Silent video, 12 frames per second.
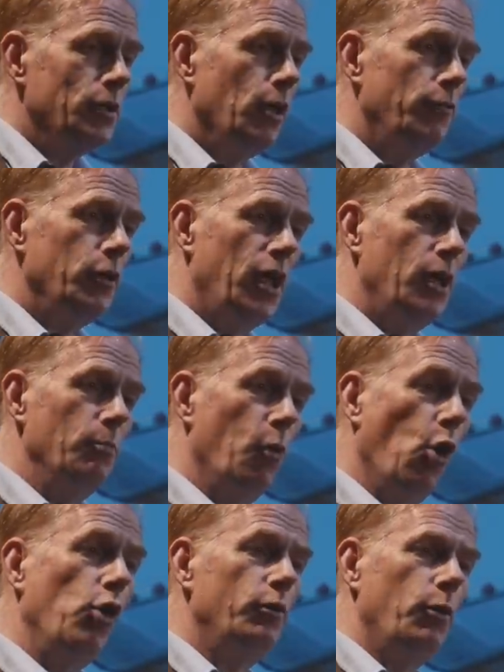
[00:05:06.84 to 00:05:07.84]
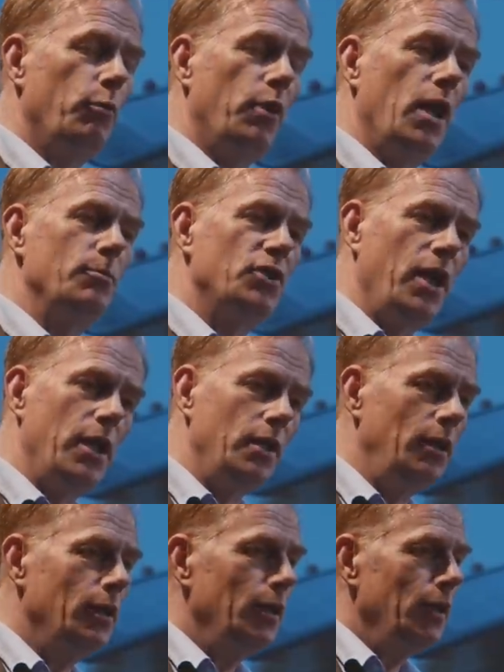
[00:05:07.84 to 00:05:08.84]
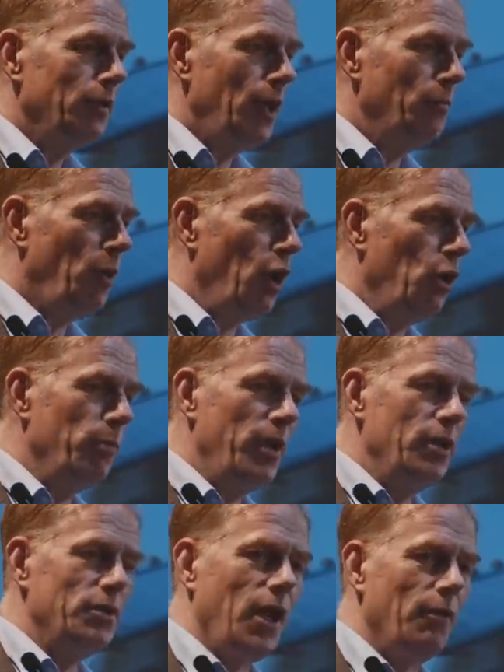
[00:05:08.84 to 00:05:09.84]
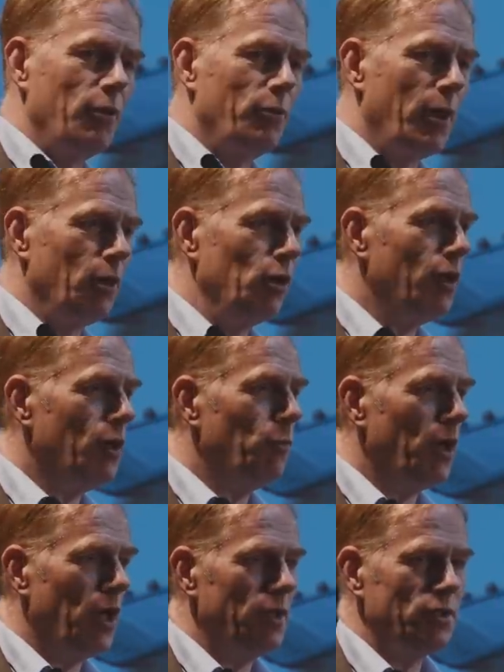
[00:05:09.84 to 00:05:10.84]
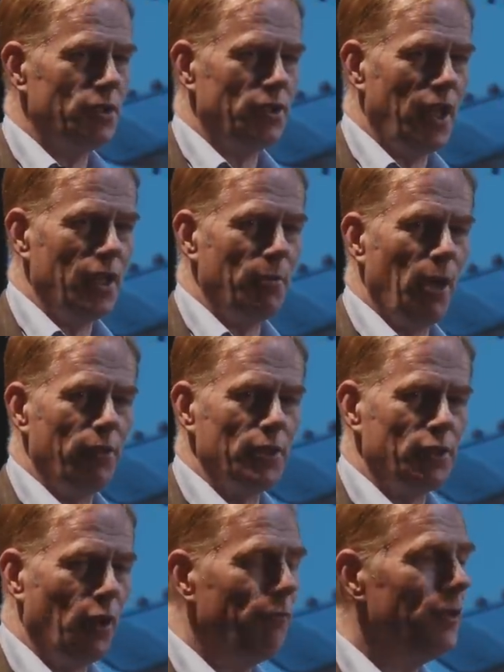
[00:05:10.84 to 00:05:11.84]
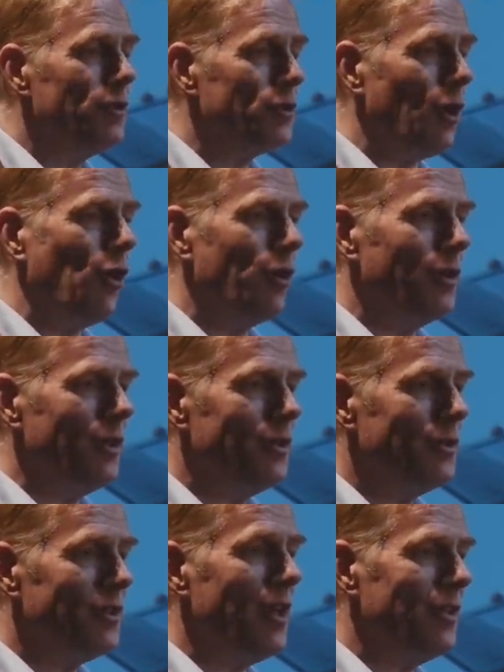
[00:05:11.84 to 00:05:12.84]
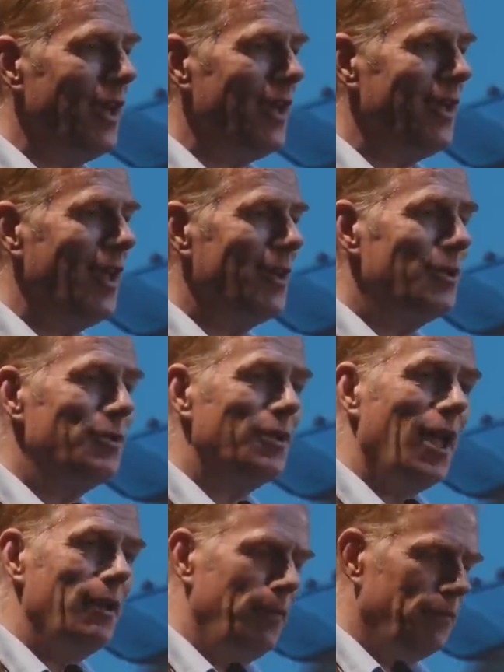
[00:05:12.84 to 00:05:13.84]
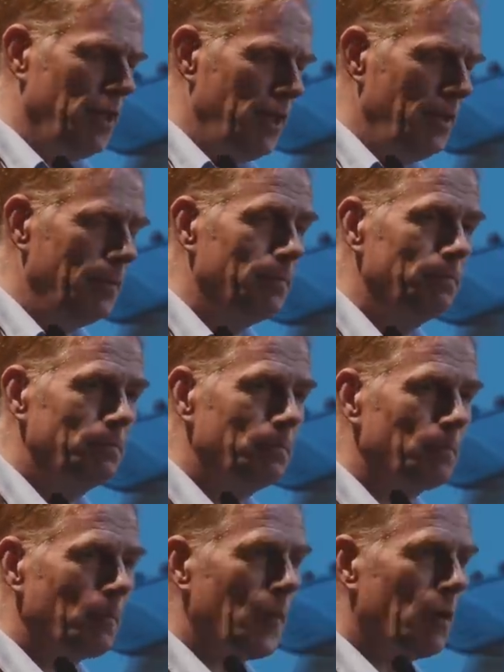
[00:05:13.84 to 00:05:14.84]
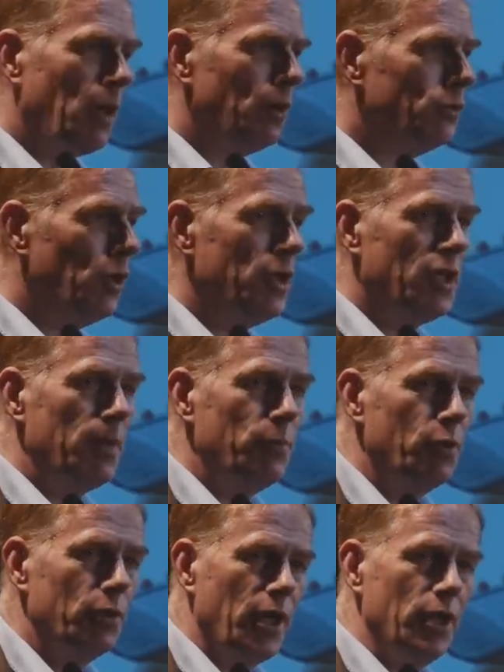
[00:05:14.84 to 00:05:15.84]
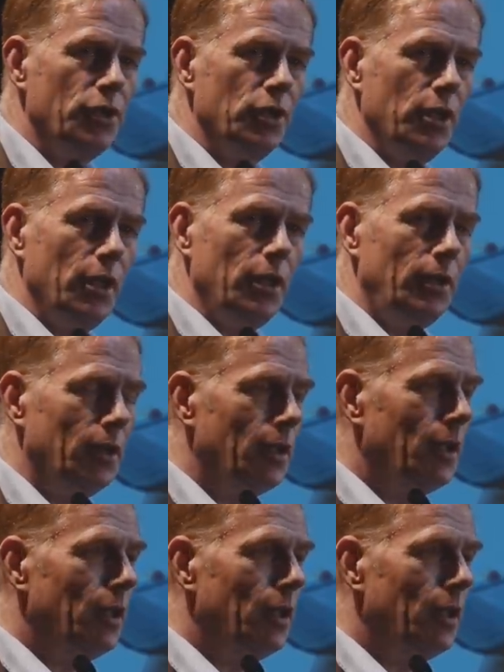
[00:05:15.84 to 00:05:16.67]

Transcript: So if you're getting bored with what I'm saying, then by all means, have a quick look at what others are saying about this conference on Zday U K fifteen. But I'll try and keep your attention here.